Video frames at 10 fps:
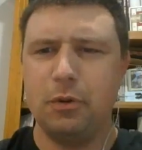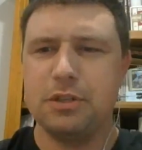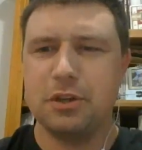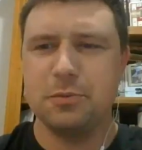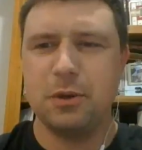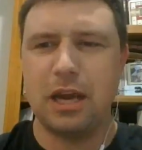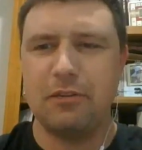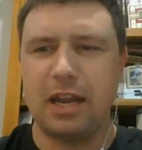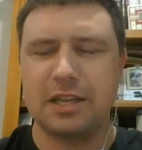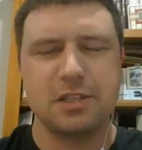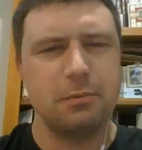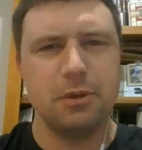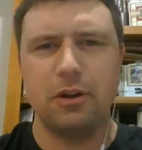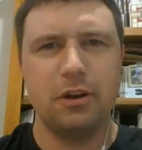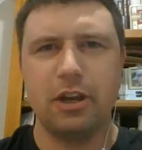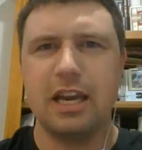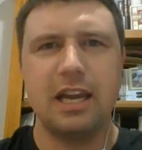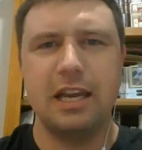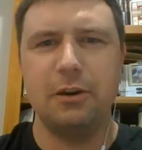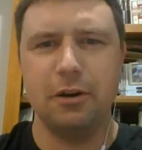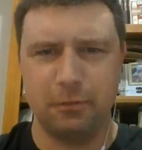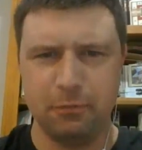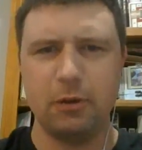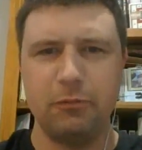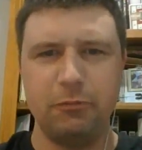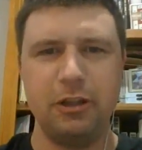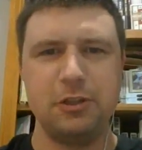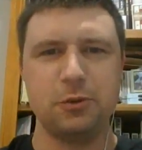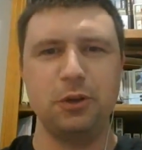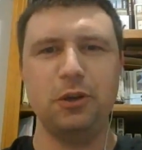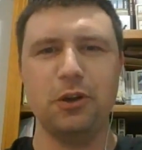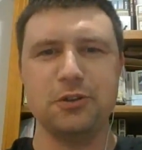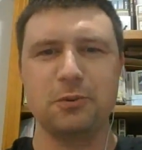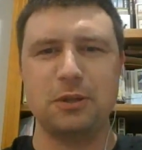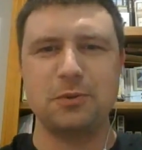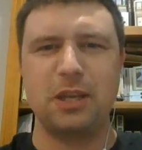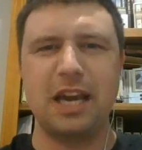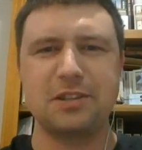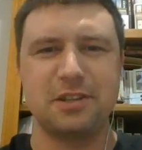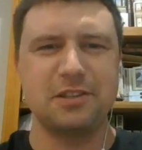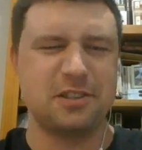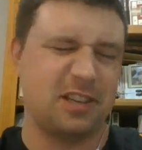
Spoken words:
tells me I have an accent, but I can't hear it. I'm fairly sure you guys are the ones with the accents.